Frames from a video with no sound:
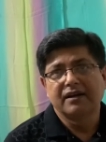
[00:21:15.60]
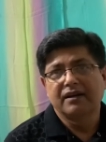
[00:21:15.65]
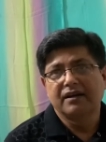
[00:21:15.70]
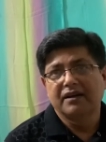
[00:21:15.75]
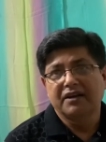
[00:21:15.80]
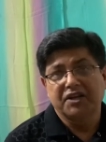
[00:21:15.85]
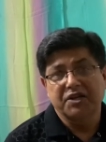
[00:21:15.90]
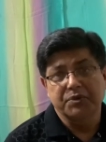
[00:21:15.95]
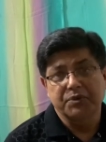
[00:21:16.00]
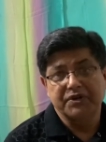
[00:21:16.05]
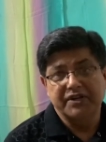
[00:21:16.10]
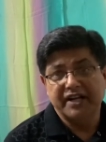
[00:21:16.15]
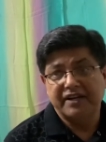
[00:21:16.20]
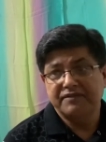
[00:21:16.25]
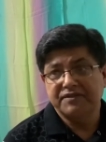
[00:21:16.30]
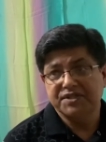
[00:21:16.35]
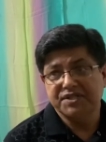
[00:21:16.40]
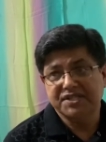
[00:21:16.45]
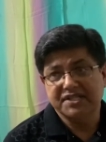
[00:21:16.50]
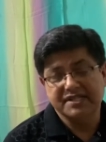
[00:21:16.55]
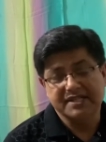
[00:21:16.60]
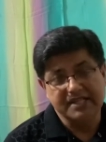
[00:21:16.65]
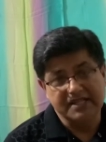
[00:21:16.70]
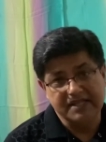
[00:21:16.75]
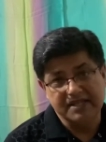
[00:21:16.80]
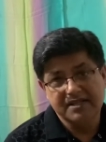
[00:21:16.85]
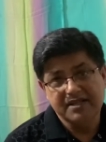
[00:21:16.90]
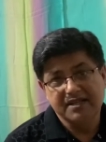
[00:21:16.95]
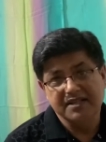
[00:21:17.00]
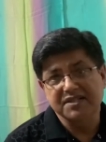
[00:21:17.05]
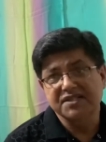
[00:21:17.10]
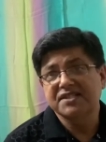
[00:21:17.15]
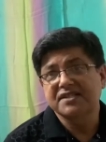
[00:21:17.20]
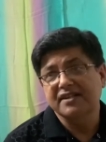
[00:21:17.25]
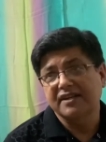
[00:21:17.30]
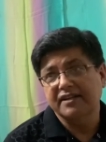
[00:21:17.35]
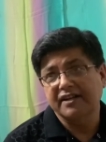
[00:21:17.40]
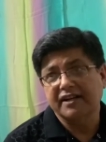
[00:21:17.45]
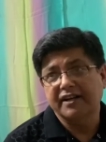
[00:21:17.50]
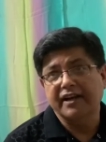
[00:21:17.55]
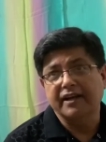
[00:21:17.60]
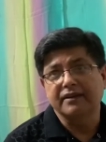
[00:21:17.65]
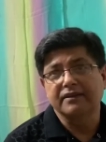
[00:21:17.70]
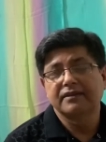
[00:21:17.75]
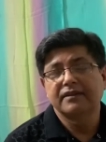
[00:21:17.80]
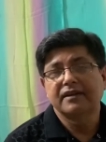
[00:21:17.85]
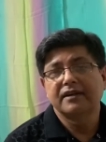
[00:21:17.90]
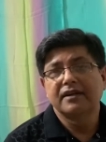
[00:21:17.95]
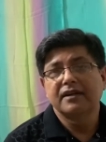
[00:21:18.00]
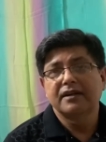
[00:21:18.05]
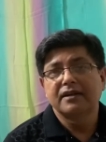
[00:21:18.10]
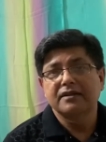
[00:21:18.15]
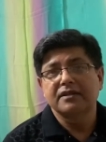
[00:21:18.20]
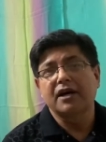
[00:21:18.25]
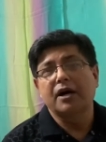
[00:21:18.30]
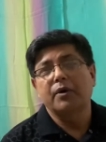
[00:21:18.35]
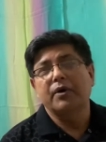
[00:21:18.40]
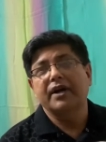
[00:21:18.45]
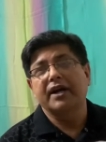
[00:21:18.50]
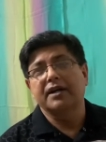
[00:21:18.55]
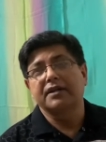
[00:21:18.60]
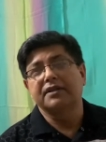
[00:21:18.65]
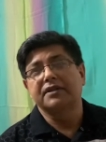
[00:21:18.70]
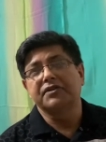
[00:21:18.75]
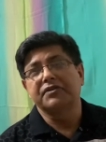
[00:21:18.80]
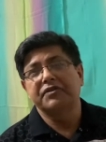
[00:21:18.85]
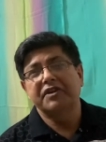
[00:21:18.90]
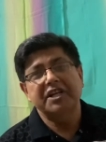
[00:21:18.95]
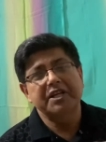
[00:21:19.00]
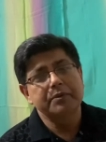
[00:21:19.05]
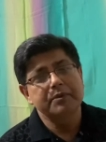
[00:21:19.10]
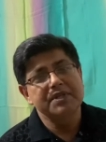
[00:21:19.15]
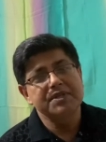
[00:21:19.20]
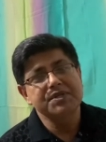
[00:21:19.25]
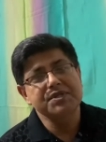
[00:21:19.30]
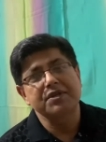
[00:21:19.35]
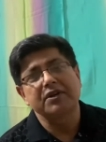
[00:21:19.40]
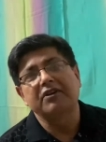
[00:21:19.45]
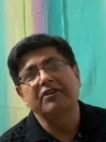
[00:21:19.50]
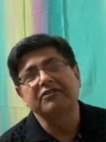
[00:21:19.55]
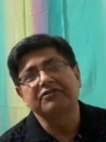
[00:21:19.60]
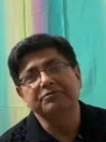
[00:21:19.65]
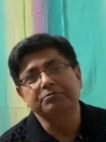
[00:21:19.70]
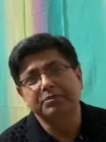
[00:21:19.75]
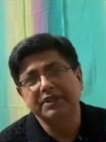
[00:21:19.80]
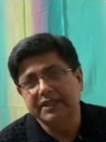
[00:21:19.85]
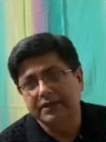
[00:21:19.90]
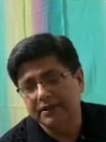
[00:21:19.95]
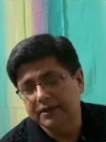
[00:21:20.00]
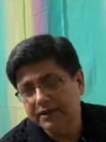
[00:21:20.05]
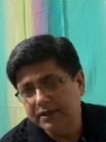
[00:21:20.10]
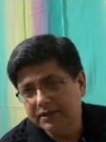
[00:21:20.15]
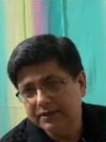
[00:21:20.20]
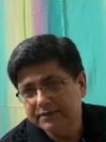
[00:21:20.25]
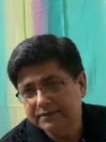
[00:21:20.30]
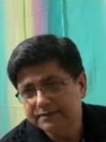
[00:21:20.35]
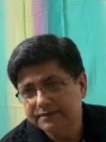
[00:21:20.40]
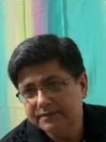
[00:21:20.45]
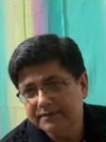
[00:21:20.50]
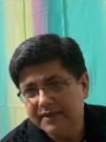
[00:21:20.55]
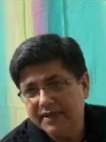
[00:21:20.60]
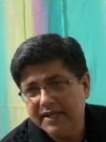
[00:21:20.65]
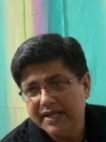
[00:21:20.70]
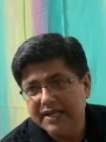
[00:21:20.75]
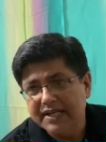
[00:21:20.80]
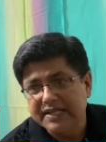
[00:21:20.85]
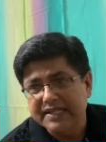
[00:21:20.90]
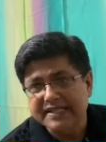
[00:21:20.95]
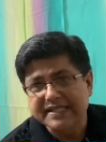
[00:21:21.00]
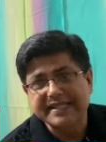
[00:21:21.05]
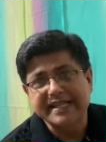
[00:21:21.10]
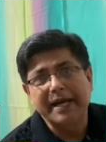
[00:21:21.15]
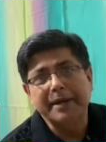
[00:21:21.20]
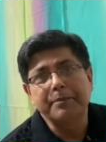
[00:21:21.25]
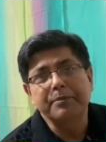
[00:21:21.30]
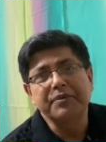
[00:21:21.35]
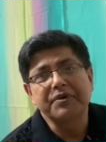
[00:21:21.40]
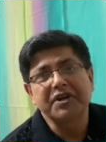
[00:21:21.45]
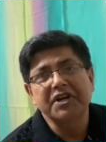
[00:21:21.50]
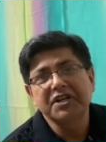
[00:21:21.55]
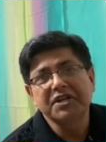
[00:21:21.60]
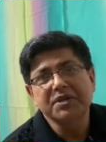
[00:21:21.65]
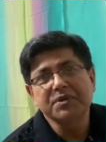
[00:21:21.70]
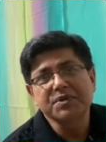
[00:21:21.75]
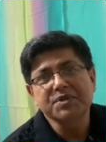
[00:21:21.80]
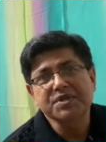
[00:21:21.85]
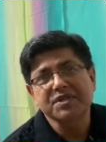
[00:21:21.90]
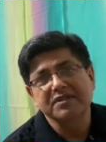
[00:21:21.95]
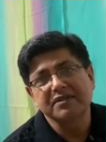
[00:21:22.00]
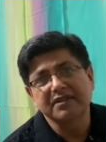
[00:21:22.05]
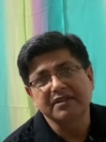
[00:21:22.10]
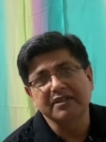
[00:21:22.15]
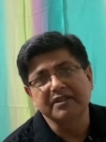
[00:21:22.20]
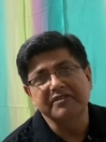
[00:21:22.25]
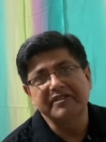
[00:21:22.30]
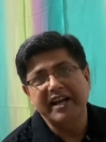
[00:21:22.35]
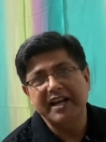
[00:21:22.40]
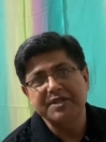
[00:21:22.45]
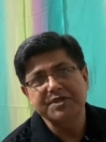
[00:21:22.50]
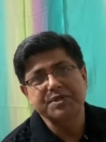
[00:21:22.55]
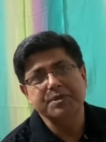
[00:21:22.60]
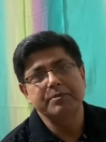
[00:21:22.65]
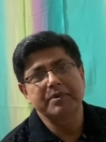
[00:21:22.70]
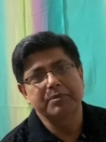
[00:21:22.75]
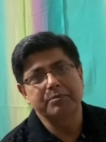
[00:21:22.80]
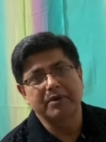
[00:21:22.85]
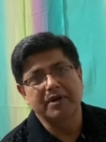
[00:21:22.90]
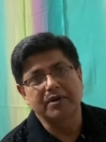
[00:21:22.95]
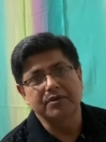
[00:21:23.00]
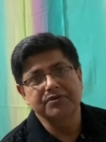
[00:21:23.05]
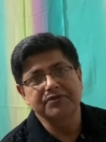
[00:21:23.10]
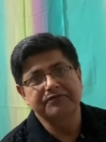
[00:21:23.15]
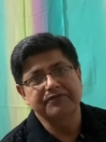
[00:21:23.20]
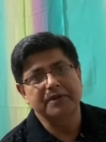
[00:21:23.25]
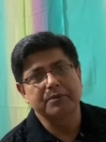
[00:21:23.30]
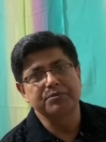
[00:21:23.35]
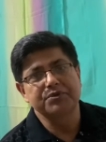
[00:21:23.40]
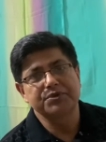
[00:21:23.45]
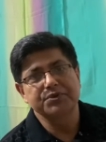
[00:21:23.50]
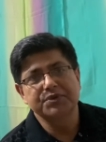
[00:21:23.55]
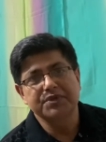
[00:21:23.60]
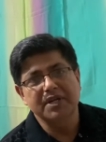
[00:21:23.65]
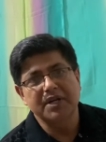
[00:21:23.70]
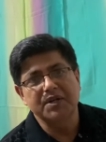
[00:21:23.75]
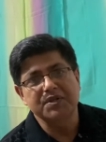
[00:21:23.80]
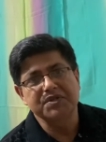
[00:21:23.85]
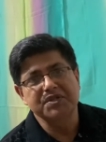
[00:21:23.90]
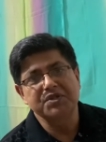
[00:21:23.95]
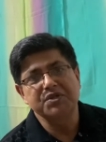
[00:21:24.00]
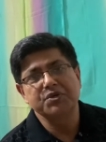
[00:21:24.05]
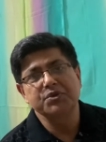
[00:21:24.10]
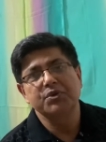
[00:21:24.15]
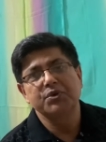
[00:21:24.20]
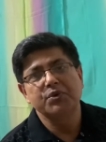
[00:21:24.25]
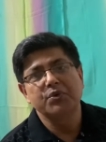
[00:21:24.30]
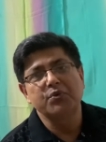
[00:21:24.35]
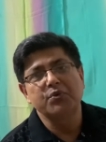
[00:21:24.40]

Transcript: he would never see his son again. Now, at the request of Bill, Sam reduced the ransom amount from $2,000 to